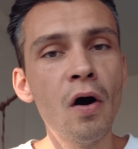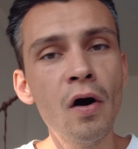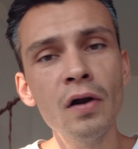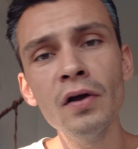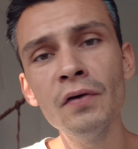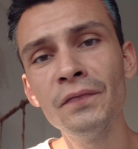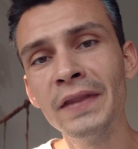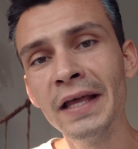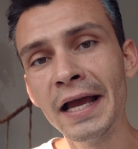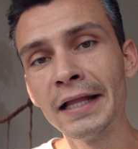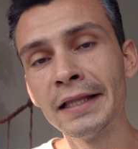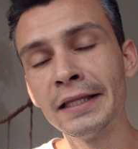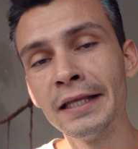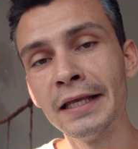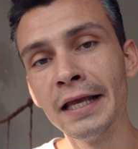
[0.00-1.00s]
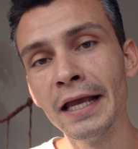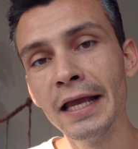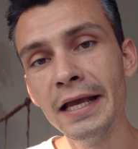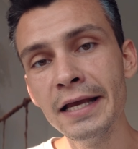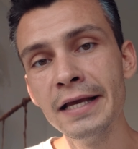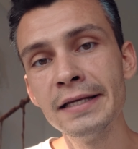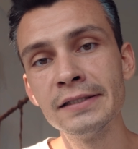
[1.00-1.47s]
all of that
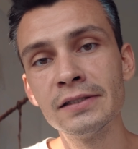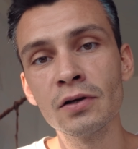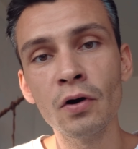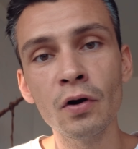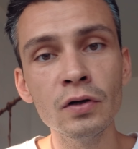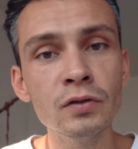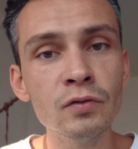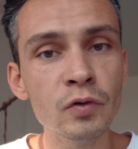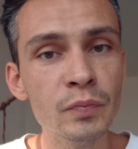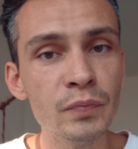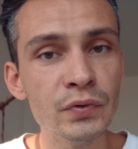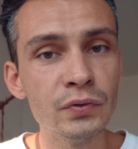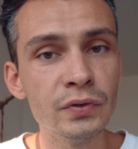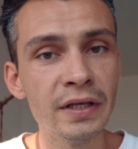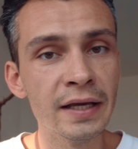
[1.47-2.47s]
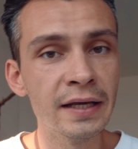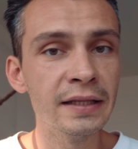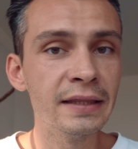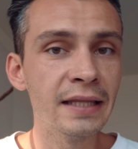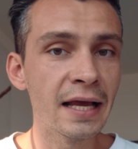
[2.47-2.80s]
is contributing